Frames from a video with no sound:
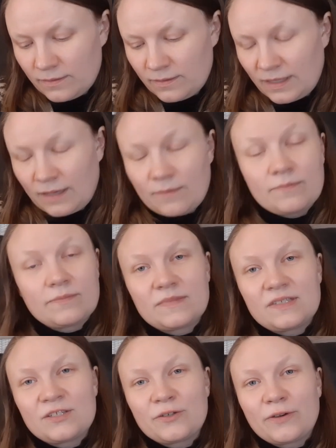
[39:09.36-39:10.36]
yeah,
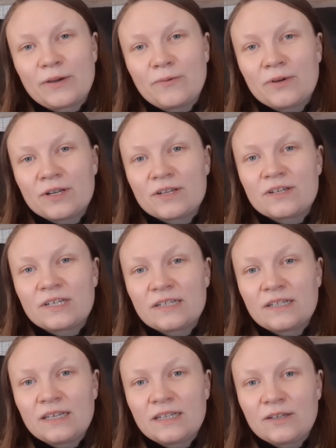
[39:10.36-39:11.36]
so I want
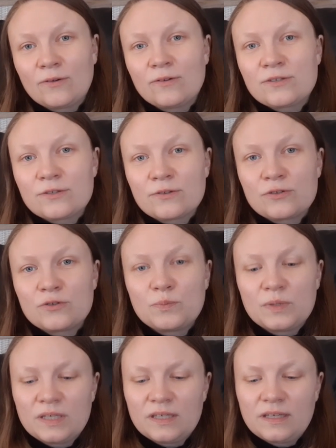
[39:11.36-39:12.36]
it also to
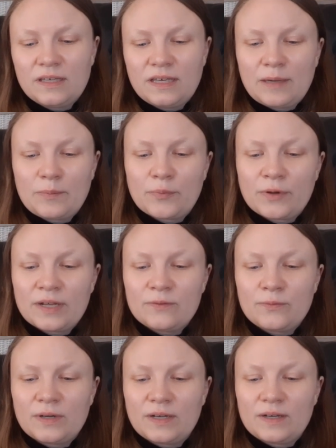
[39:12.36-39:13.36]
be a brand
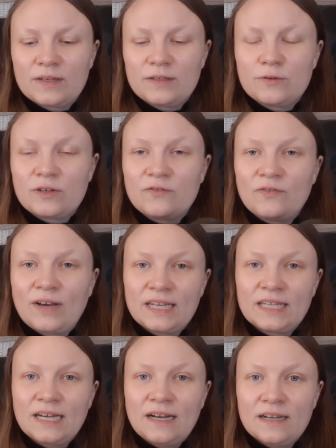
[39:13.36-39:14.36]
where you can
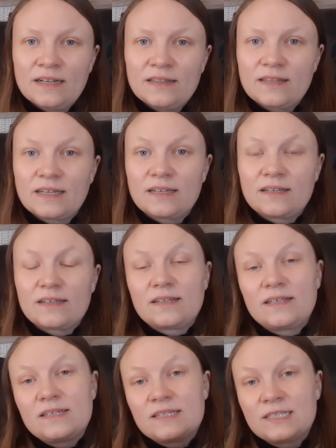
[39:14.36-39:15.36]
find yarn that
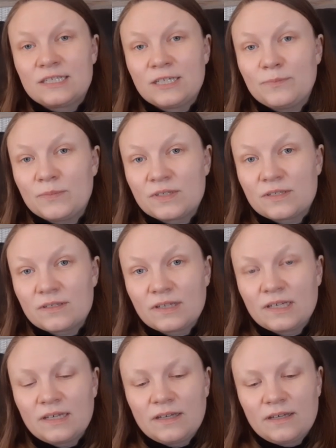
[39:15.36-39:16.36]
is shipped
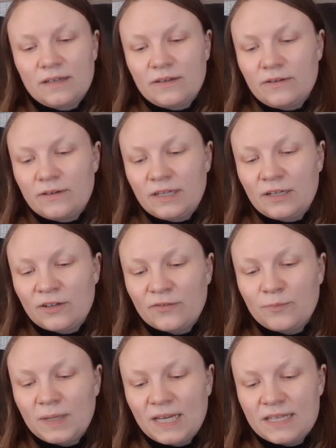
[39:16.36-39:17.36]
a lot
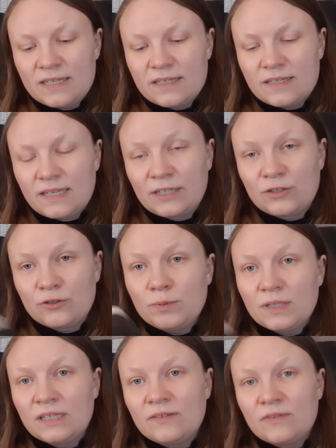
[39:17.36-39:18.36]
of places. I do
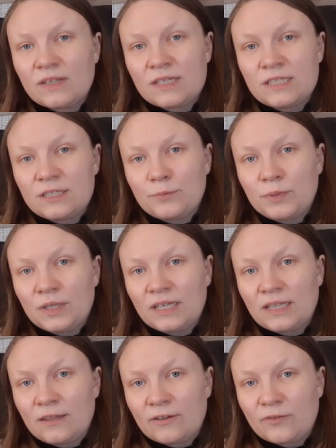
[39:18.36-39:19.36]
believe they're shipping
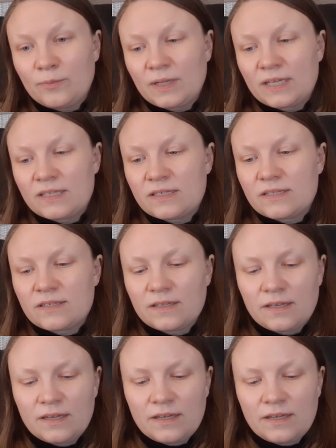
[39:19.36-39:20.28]
a lot of places,